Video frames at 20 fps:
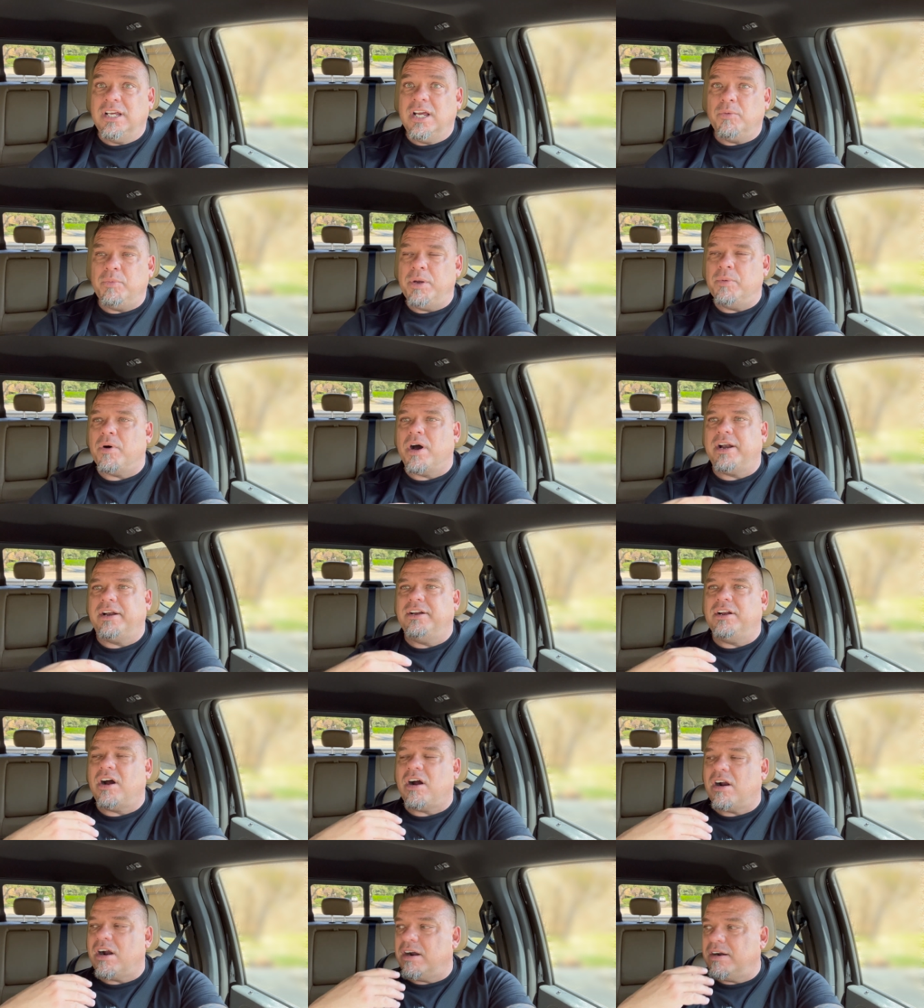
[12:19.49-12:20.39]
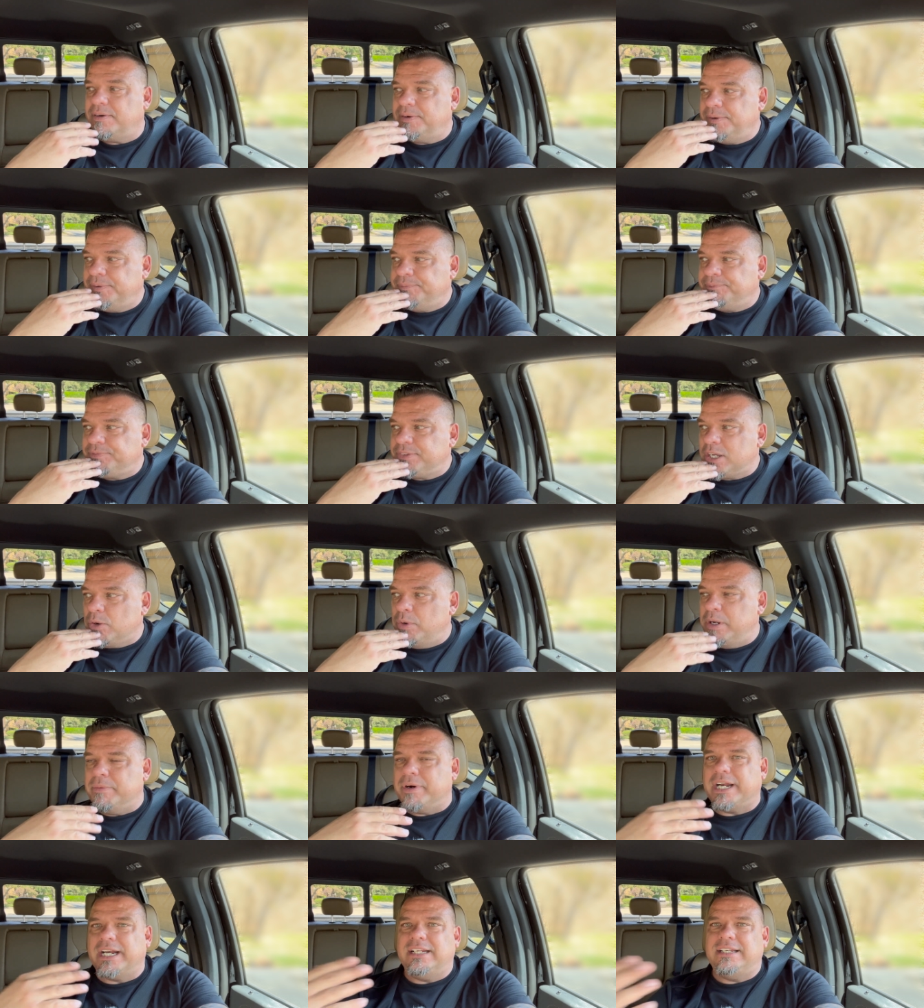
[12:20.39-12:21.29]
We wanted our we
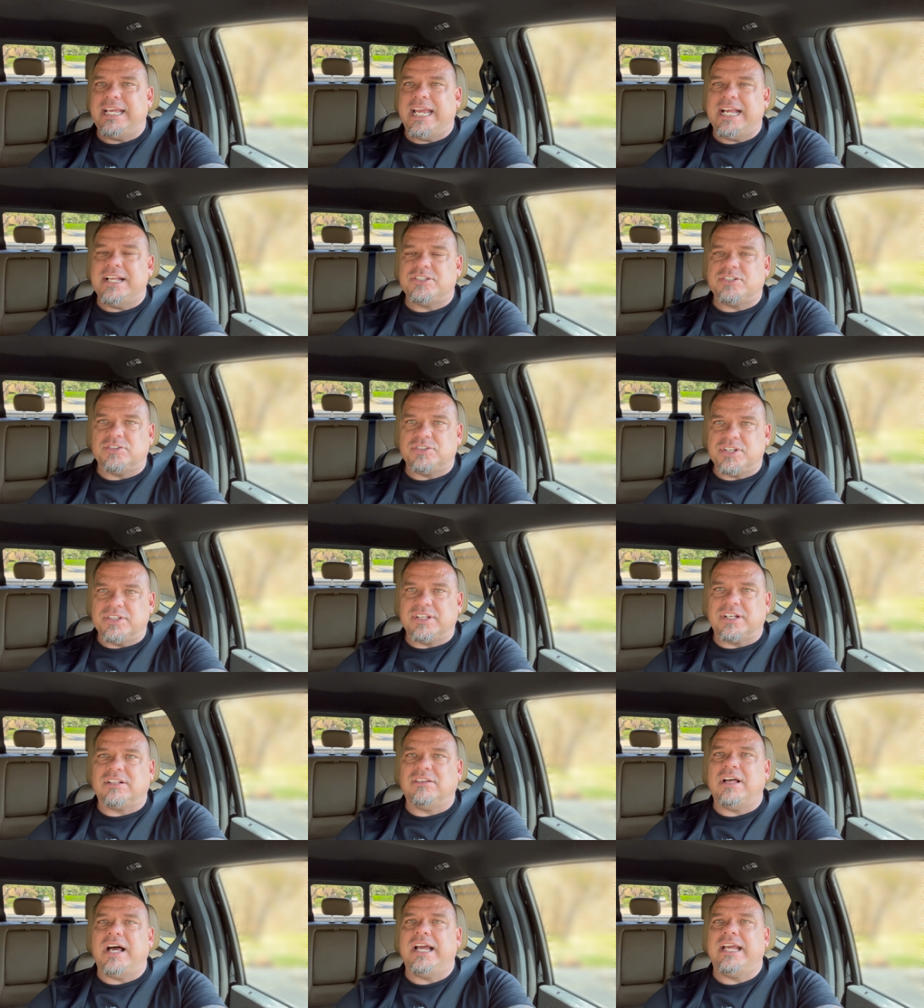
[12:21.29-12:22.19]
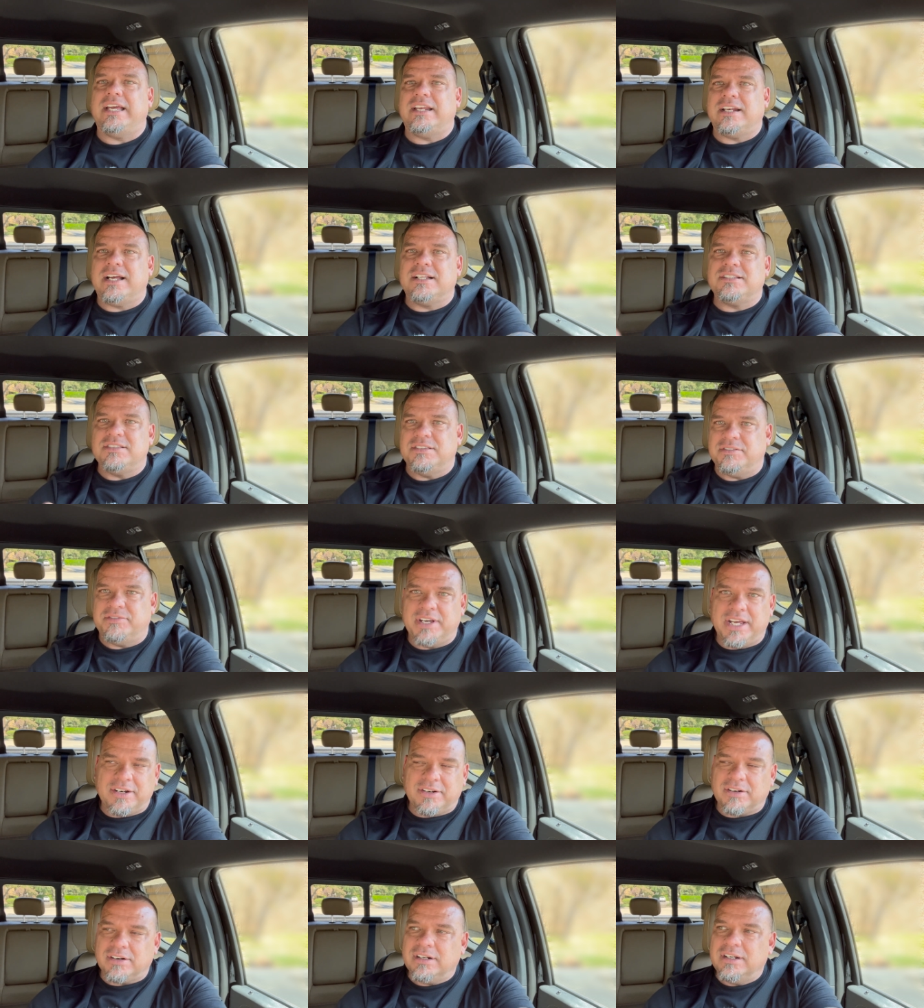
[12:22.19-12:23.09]
wanted to answer to the client, not to the
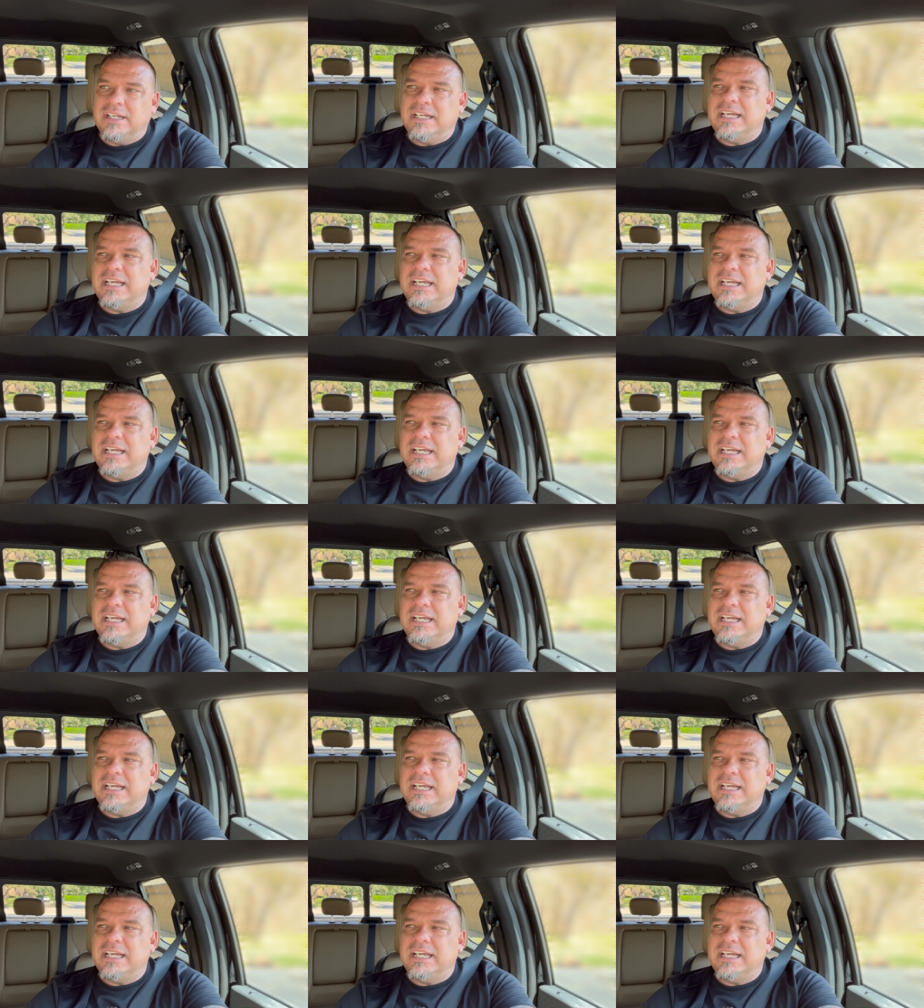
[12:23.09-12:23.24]
vendor.